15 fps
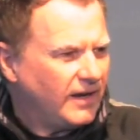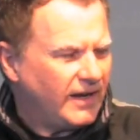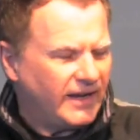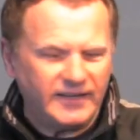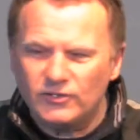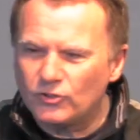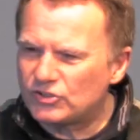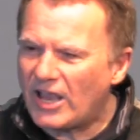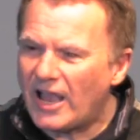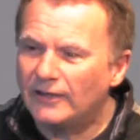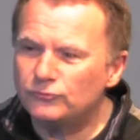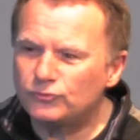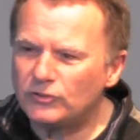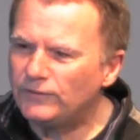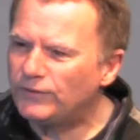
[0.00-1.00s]
in those
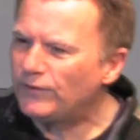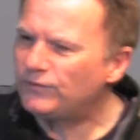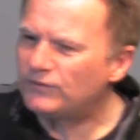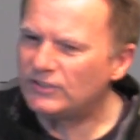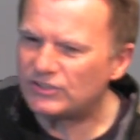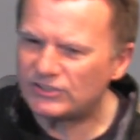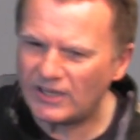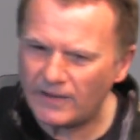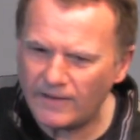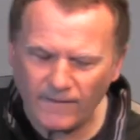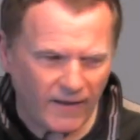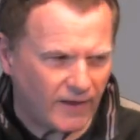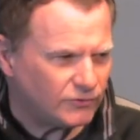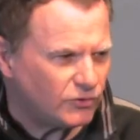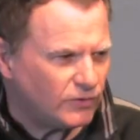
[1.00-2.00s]

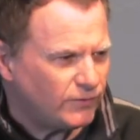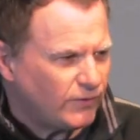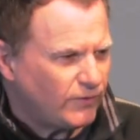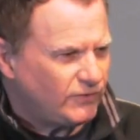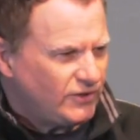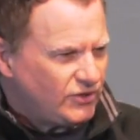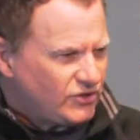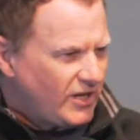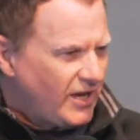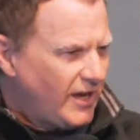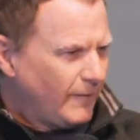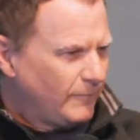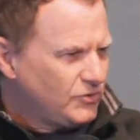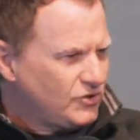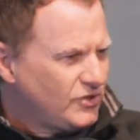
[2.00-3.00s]
150
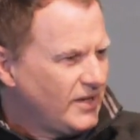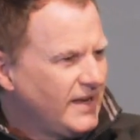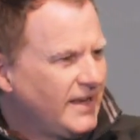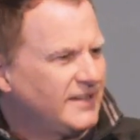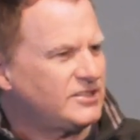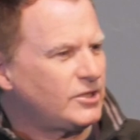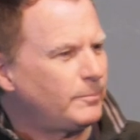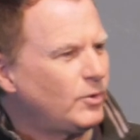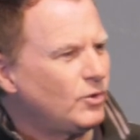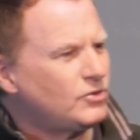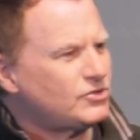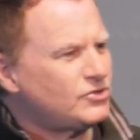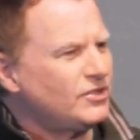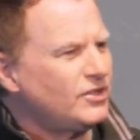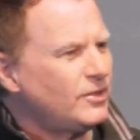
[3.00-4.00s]
Psalms, is the
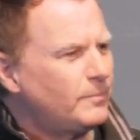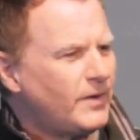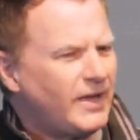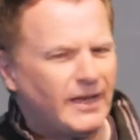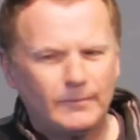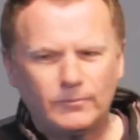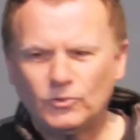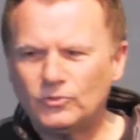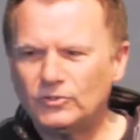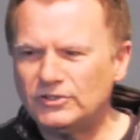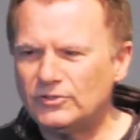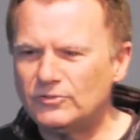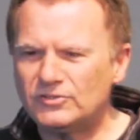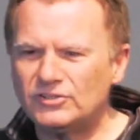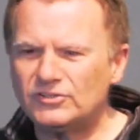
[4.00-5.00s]
person in the Bible who
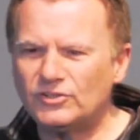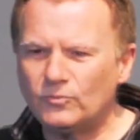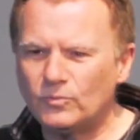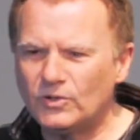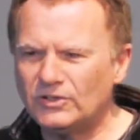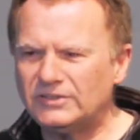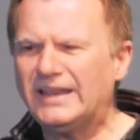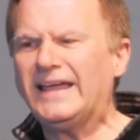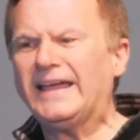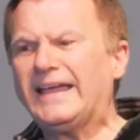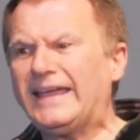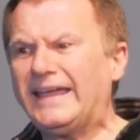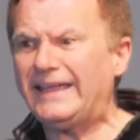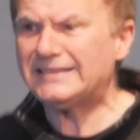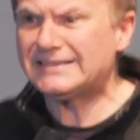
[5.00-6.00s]
uses the word
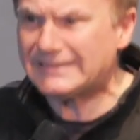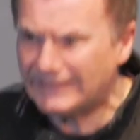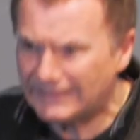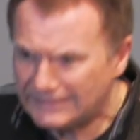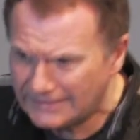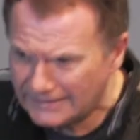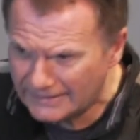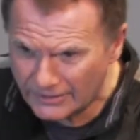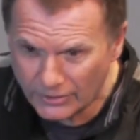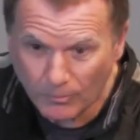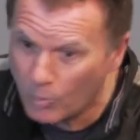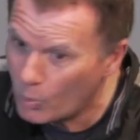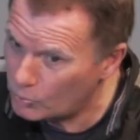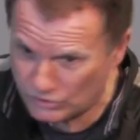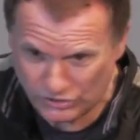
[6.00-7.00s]
chesed the
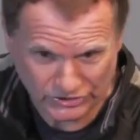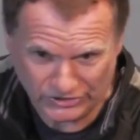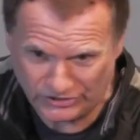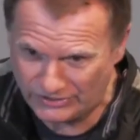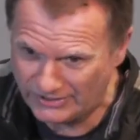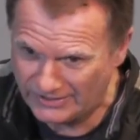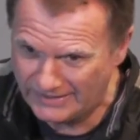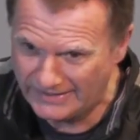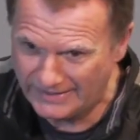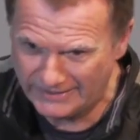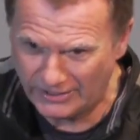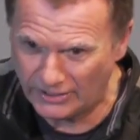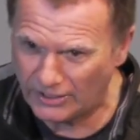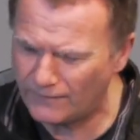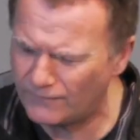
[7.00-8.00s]
most.
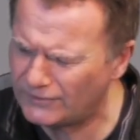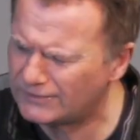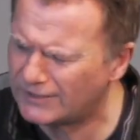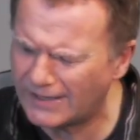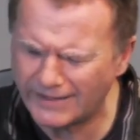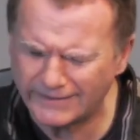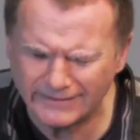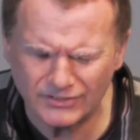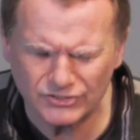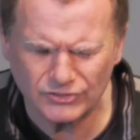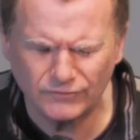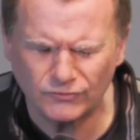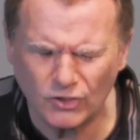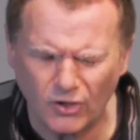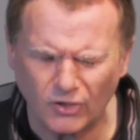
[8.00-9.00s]
The loving kindness
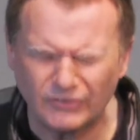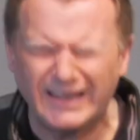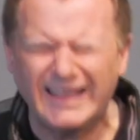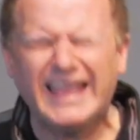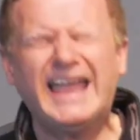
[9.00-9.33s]
of God